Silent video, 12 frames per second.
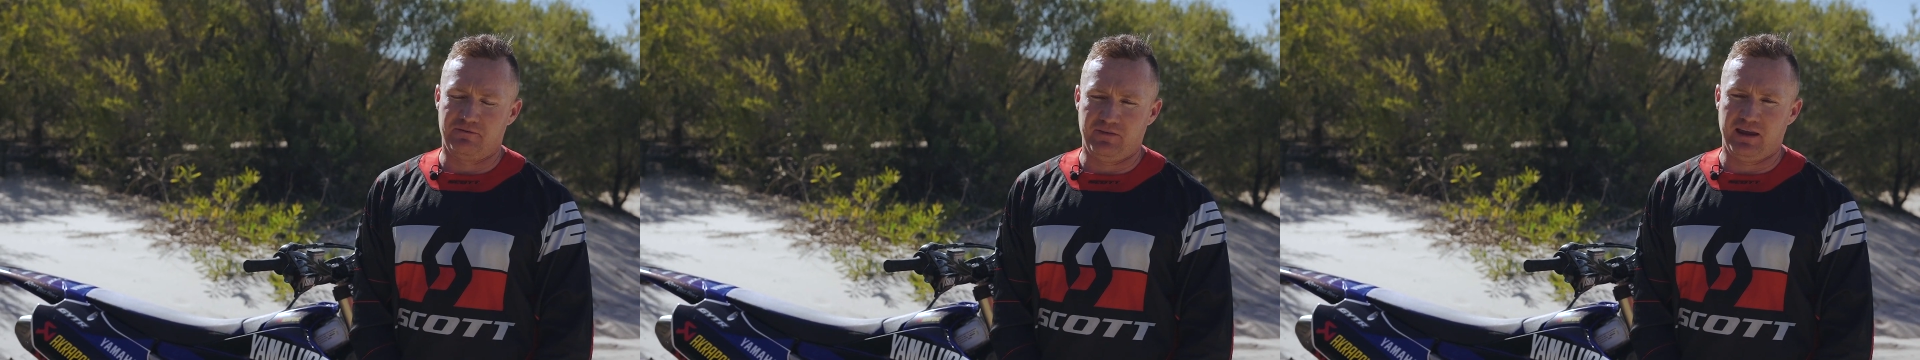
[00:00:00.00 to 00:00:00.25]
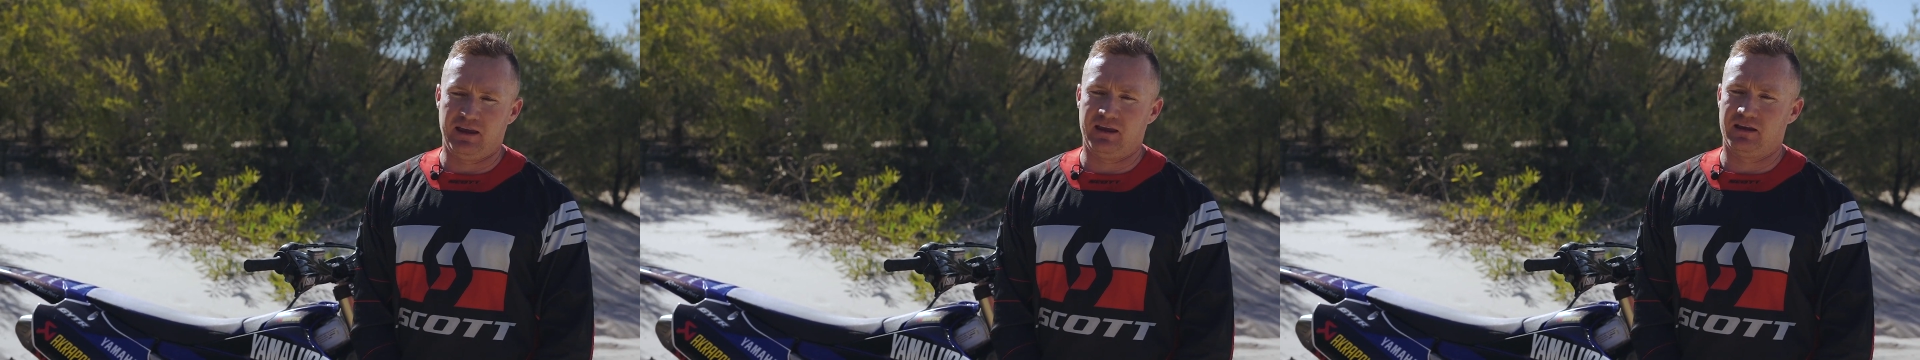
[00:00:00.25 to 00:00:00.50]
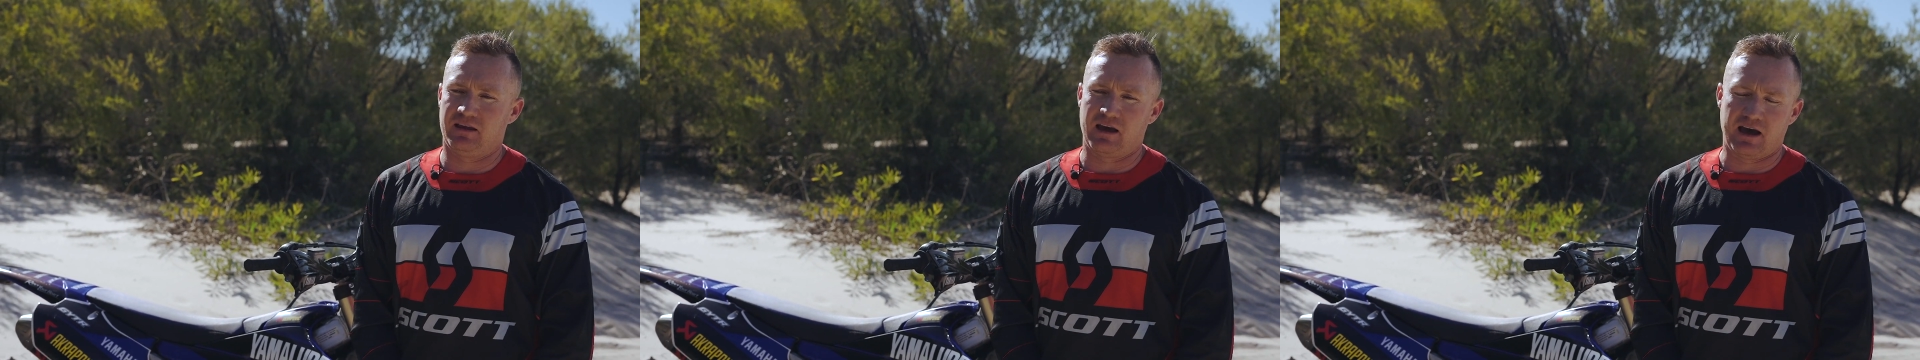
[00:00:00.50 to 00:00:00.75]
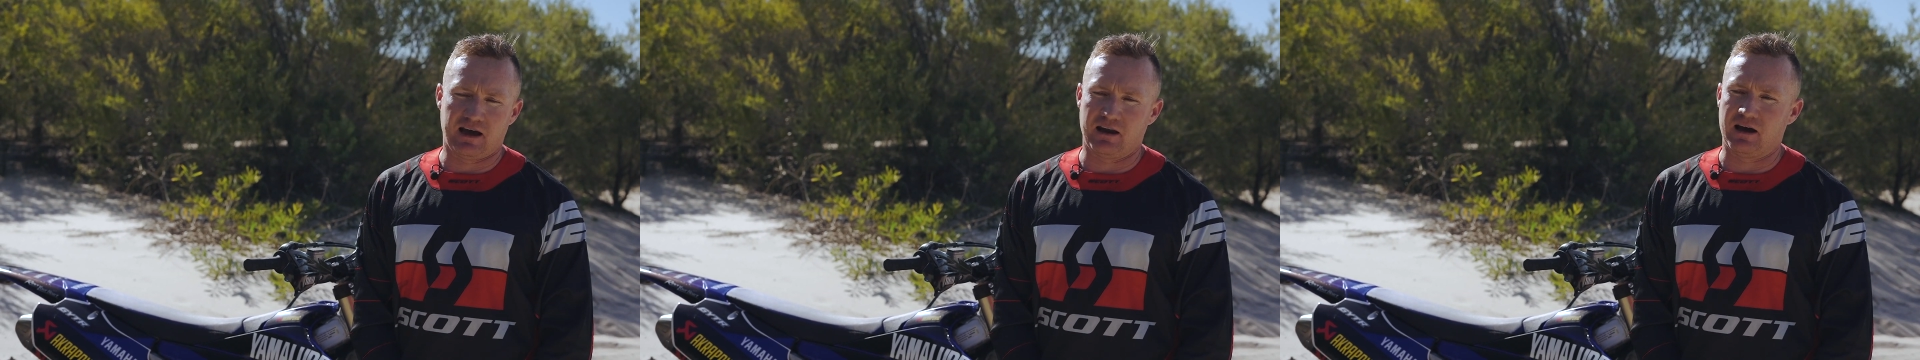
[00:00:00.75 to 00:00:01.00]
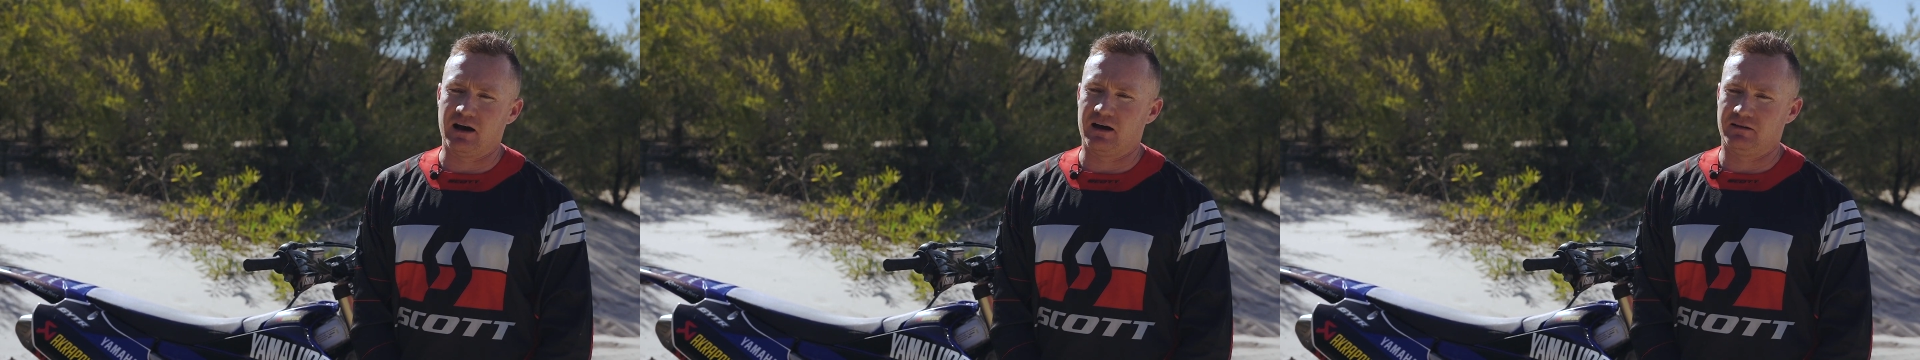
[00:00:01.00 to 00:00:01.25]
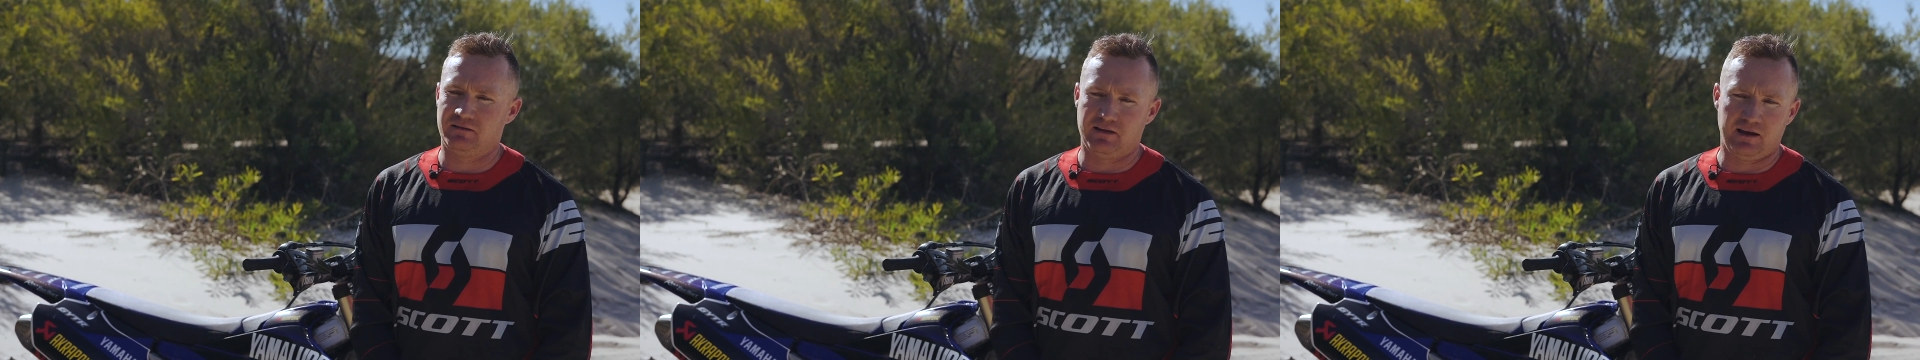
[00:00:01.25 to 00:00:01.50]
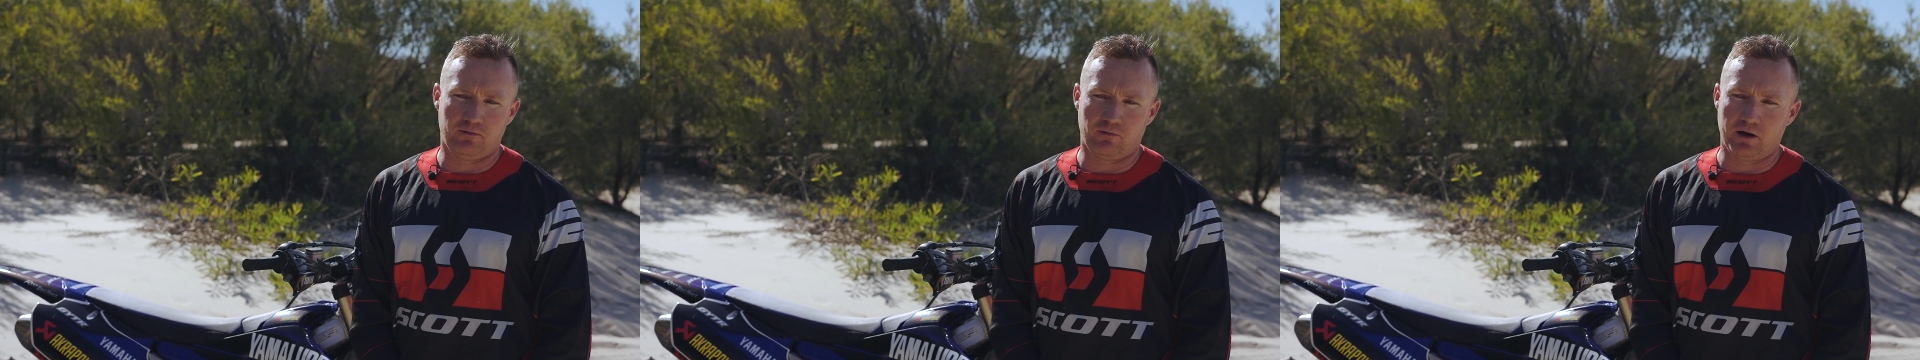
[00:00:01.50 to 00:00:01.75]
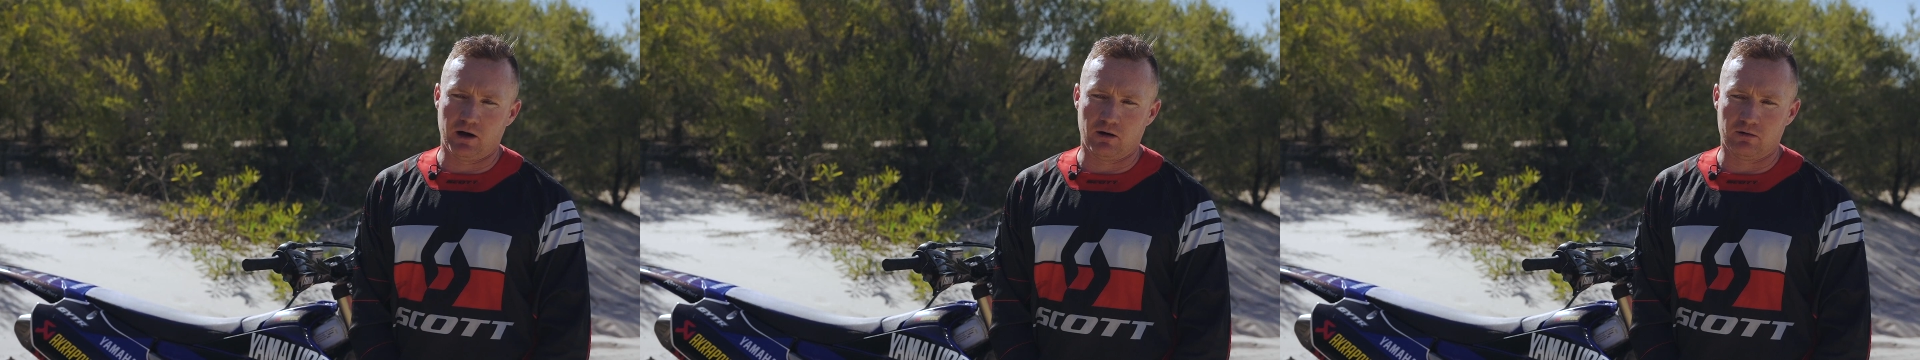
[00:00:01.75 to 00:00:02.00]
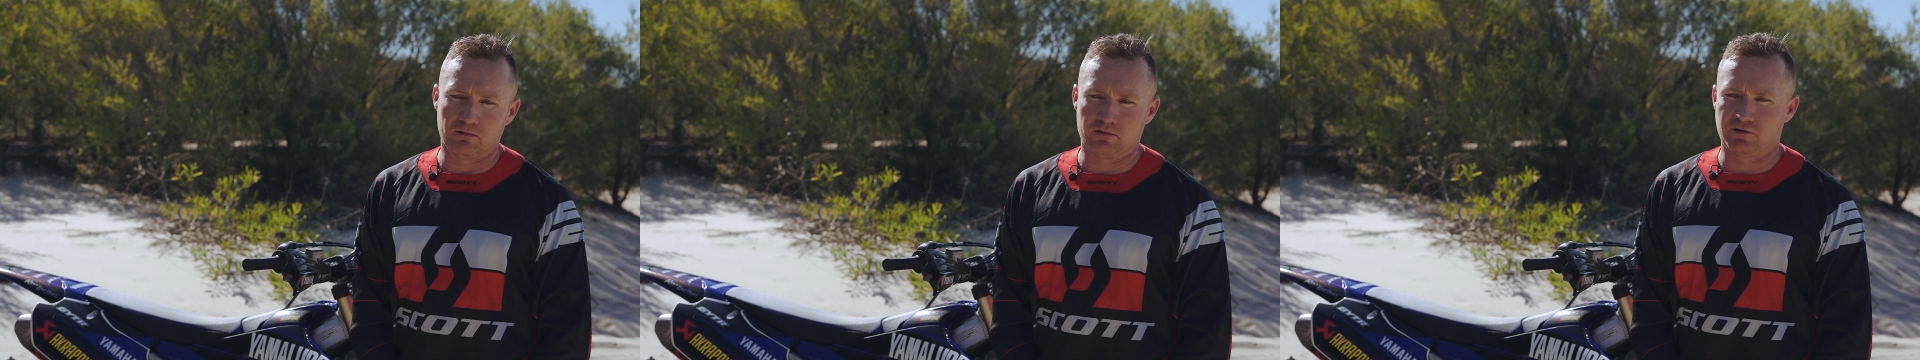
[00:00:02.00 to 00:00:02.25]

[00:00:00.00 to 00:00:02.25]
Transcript: Fink, Hattah, Deepwell,